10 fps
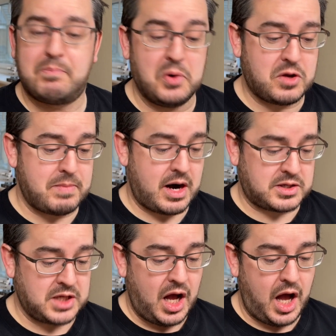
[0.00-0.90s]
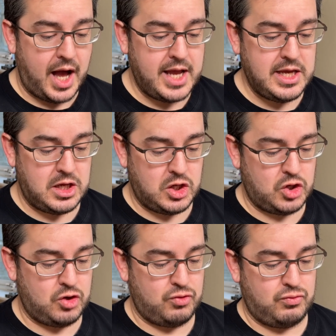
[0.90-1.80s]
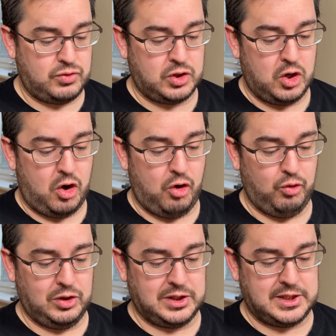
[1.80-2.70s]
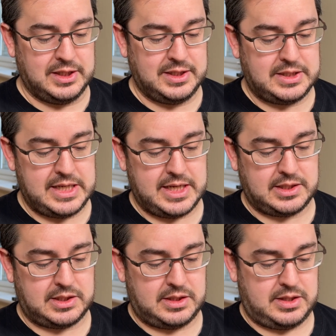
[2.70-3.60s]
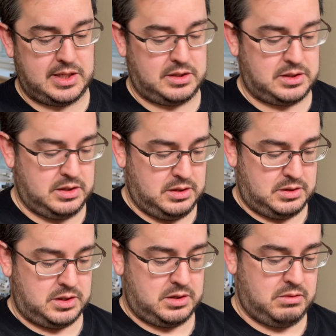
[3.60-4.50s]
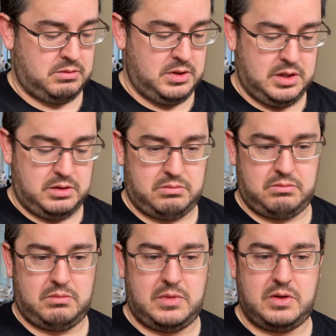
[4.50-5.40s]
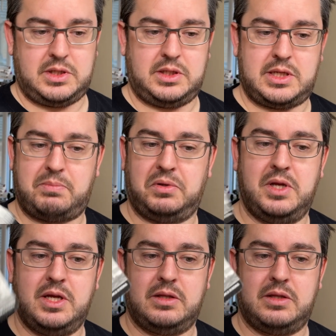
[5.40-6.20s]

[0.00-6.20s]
Bookmarks. I use old tickets to things. So here's an example.